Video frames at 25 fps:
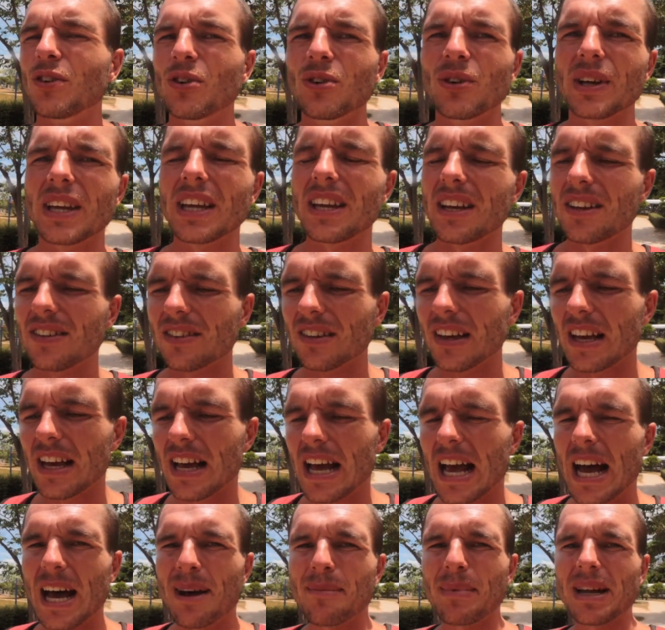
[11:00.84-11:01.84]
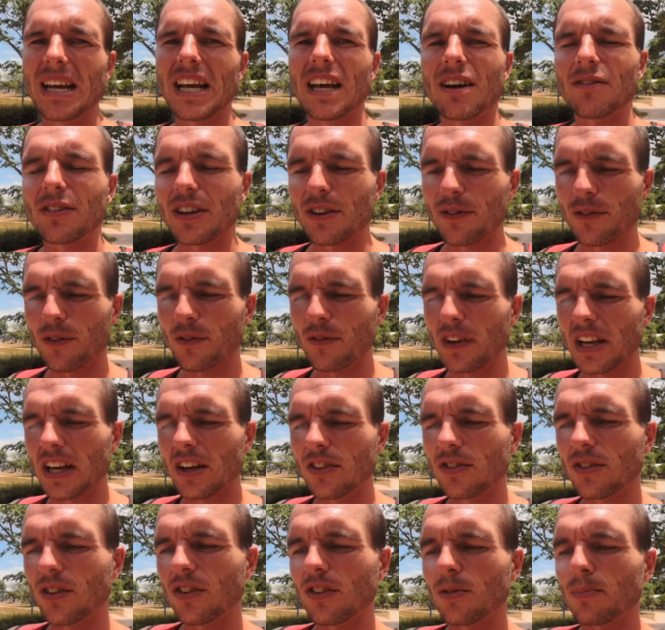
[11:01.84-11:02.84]
4 years, and many other different
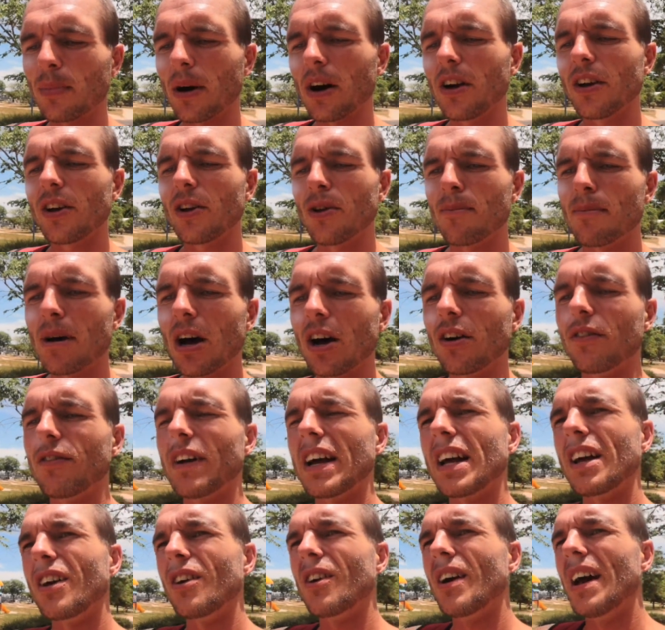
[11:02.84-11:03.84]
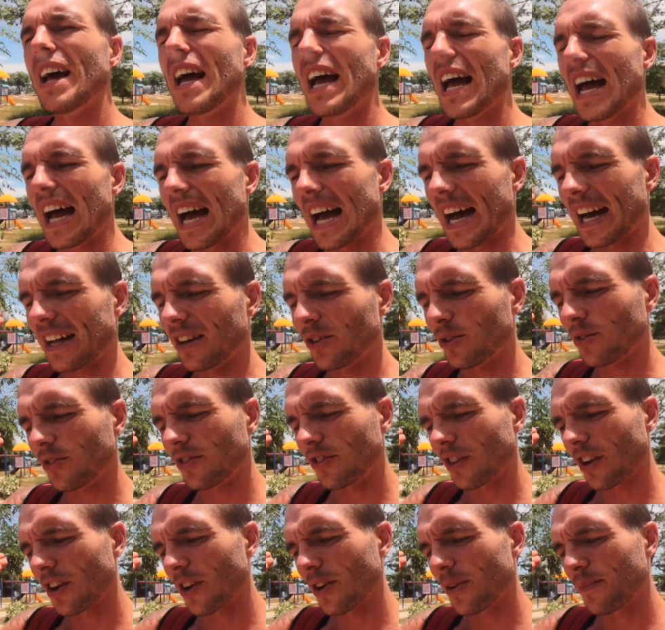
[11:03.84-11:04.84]
videos to inspire you and motivate you, and
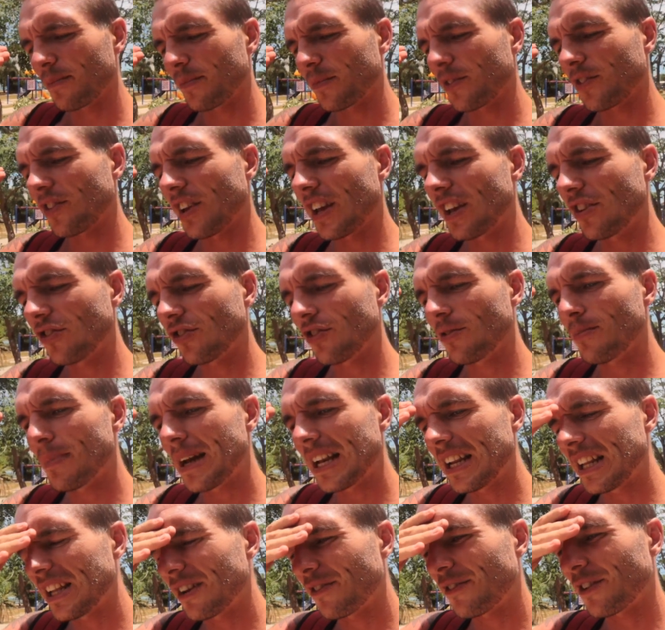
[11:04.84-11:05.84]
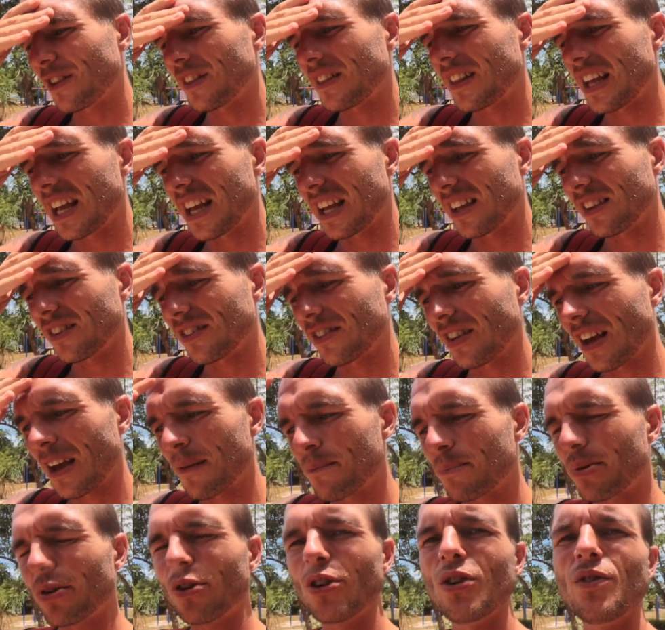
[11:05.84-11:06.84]
also teach you many different things to
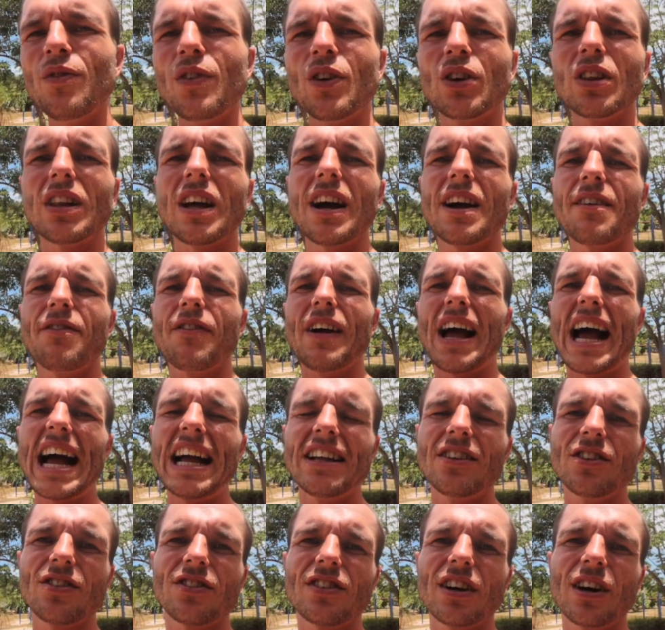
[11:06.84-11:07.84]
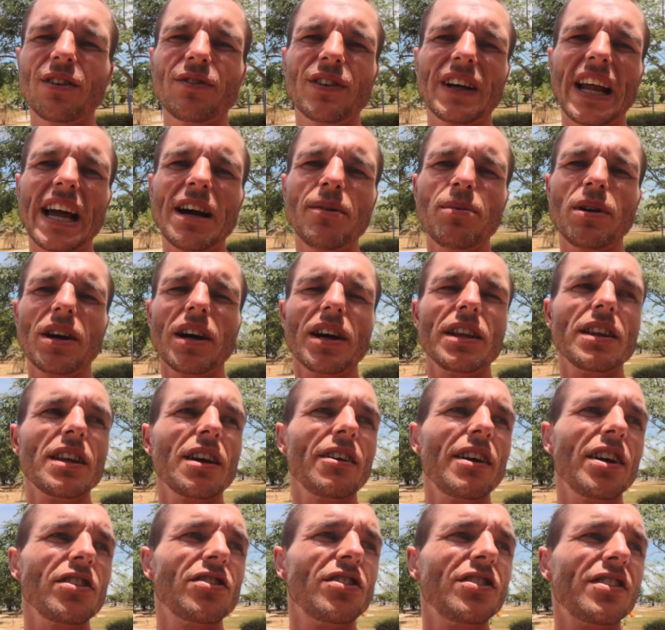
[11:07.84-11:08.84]
improve your life and yourself and help you go in
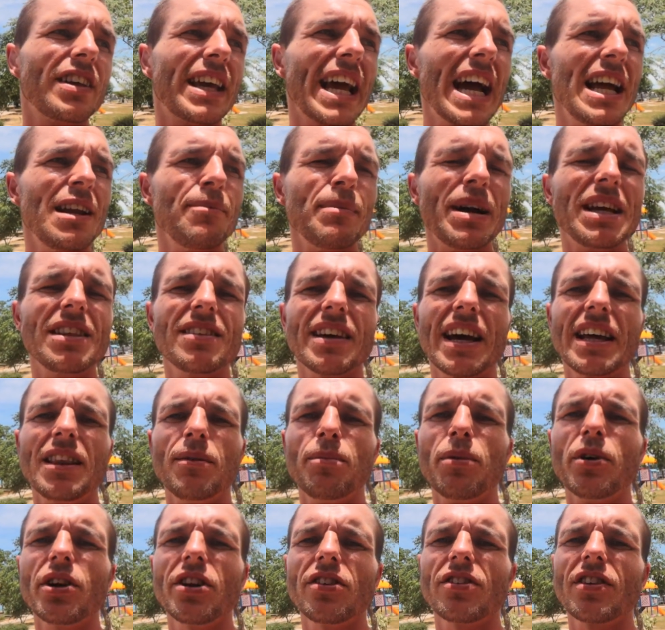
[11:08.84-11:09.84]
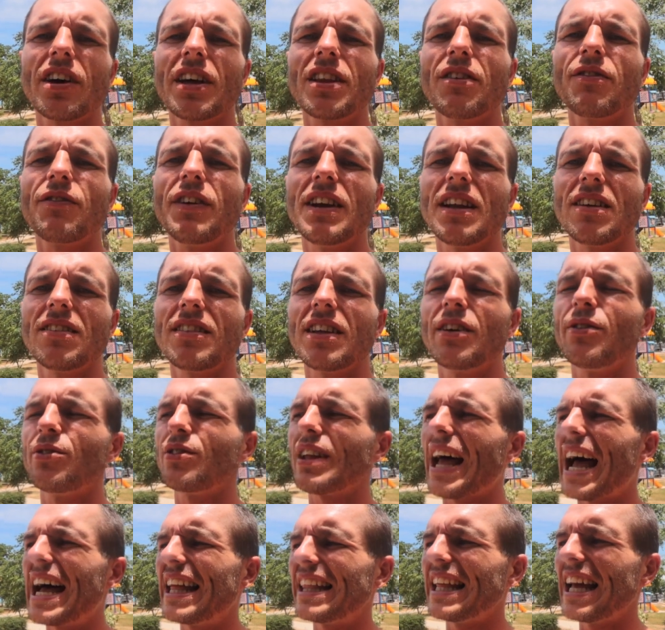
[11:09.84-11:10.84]
direction to gain and maintain the body desire, the fitness
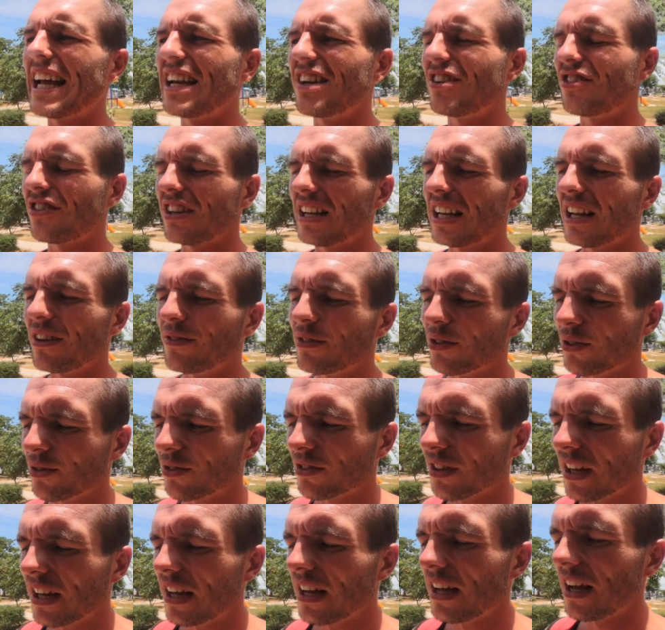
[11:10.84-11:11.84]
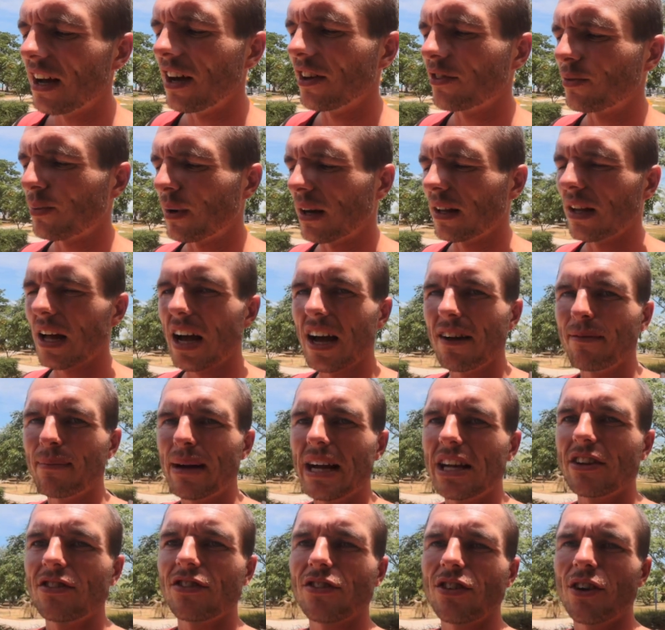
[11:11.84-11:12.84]
levels and the energy levels as well. I've
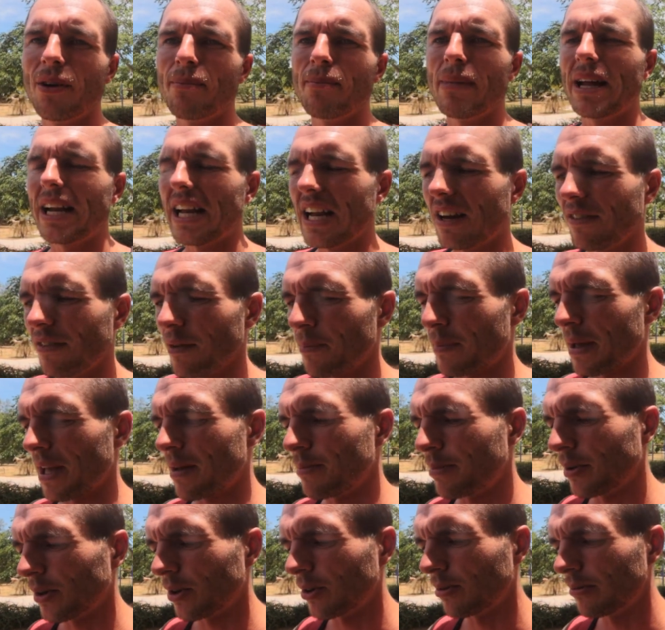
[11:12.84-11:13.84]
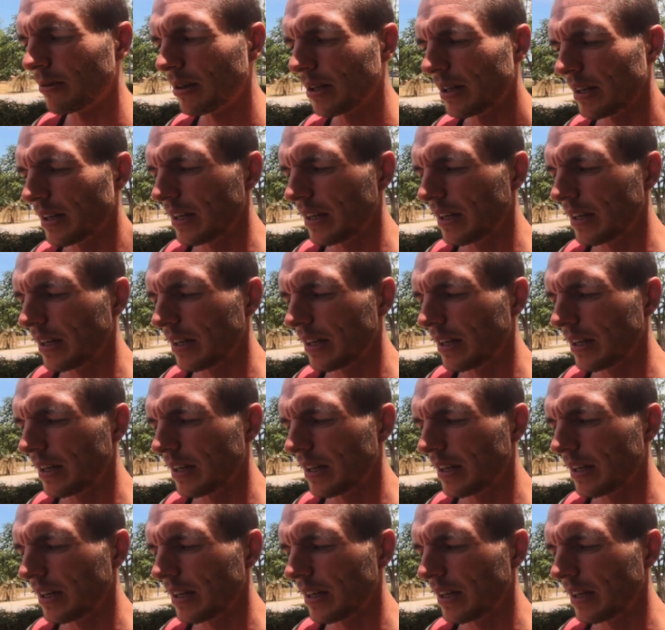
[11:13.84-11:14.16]
managed to, and many other people